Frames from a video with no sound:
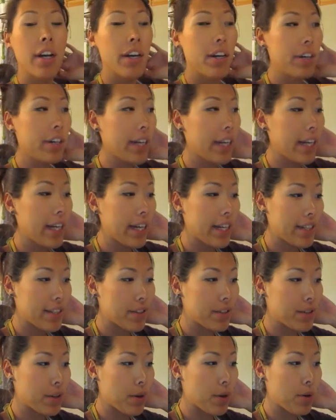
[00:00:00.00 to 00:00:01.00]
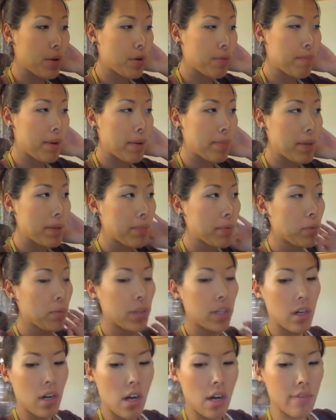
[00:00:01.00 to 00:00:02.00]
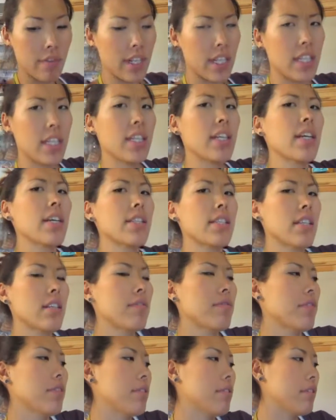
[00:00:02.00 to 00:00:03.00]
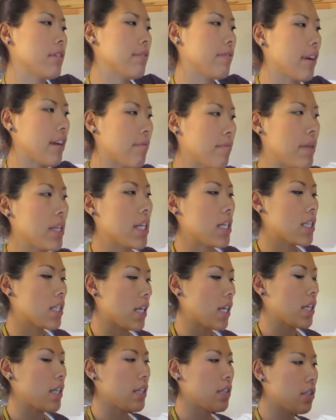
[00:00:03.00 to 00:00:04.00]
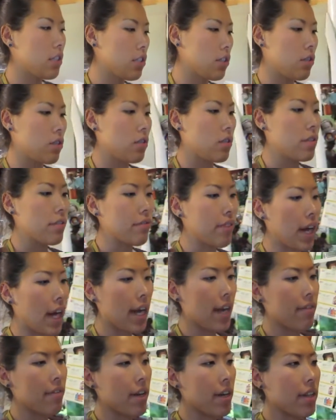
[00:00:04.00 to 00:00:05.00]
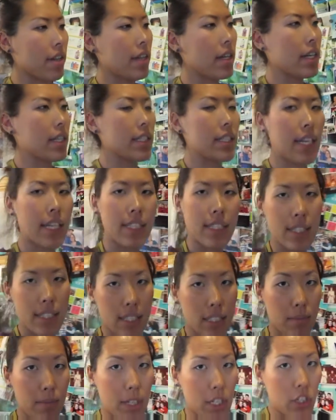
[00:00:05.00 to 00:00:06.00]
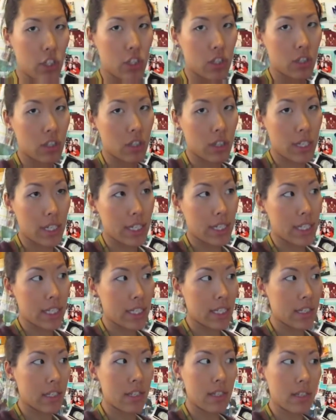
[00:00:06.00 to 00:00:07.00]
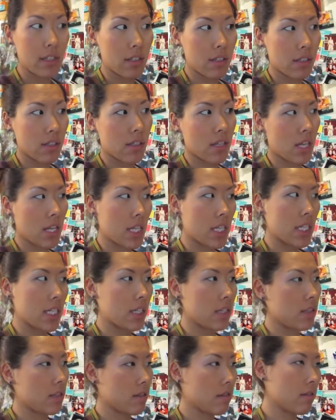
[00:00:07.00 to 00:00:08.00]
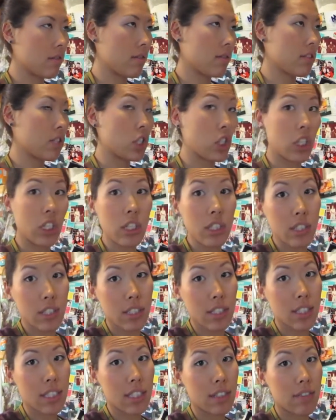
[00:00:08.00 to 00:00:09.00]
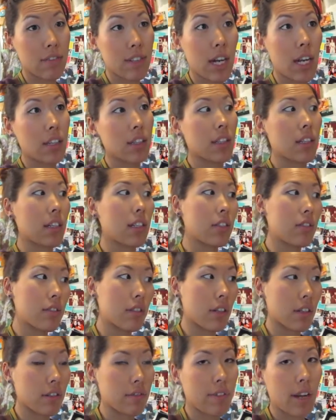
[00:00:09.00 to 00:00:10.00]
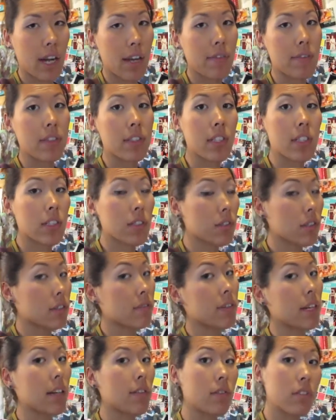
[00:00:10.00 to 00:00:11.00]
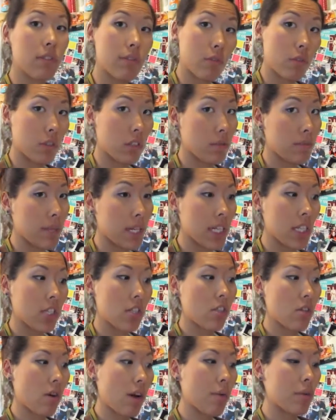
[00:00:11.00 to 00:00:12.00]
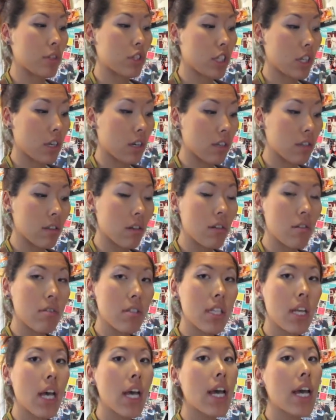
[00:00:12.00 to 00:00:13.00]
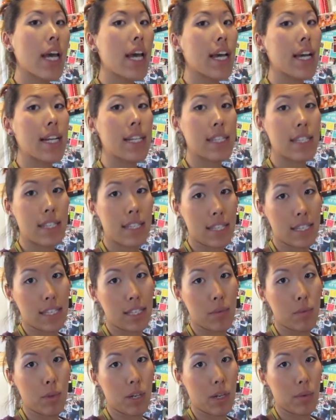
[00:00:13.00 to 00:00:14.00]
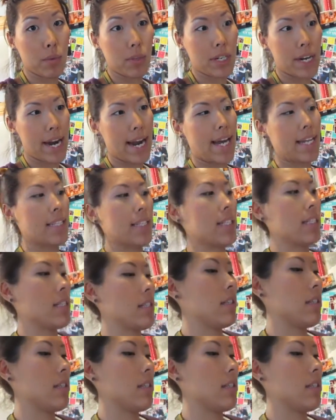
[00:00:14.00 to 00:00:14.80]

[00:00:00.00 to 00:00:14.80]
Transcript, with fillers: Okay guys, so my beeper went off and I think I set it for 35 minutes. I like to do 35 and then test it to make sure it is like cooked and then if not then I do another 5 because it's 35 to 40 minutes. So I will check on those and see where we're at.